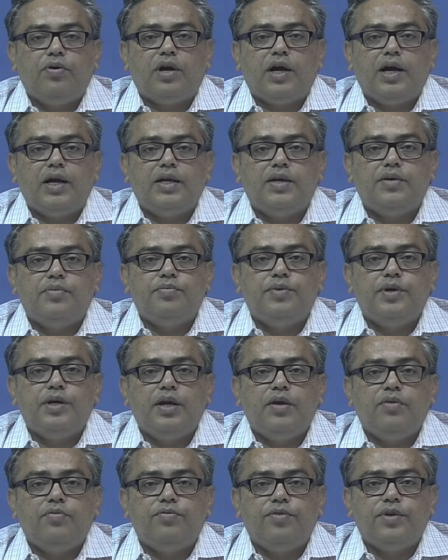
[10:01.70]
right has been
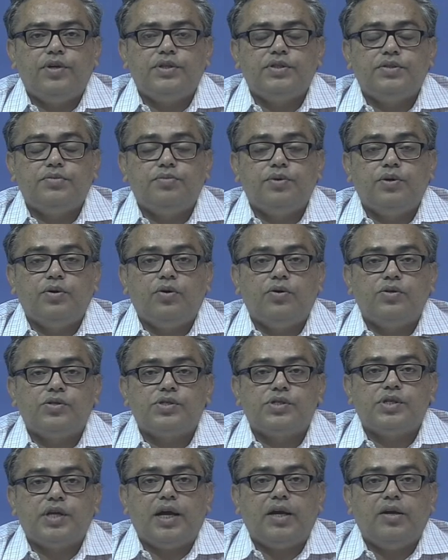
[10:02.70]
infringed, because
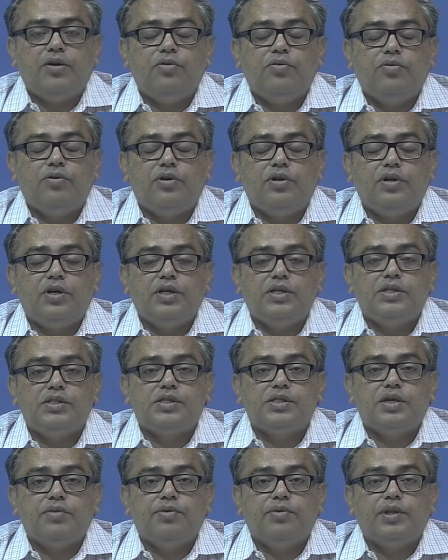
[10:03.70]
statute is
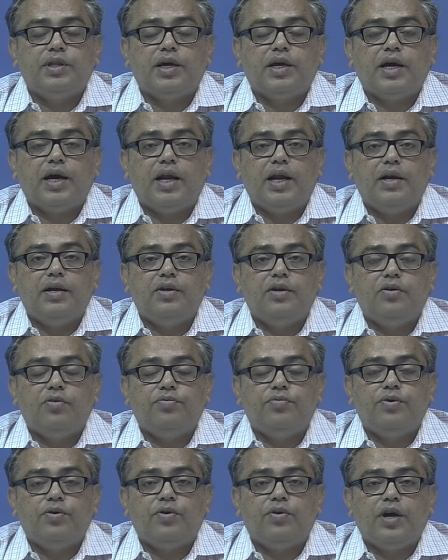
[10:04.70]
giving the guarantee
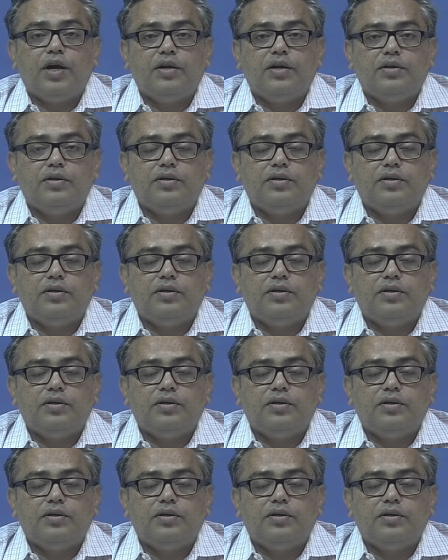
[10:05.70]
of your right,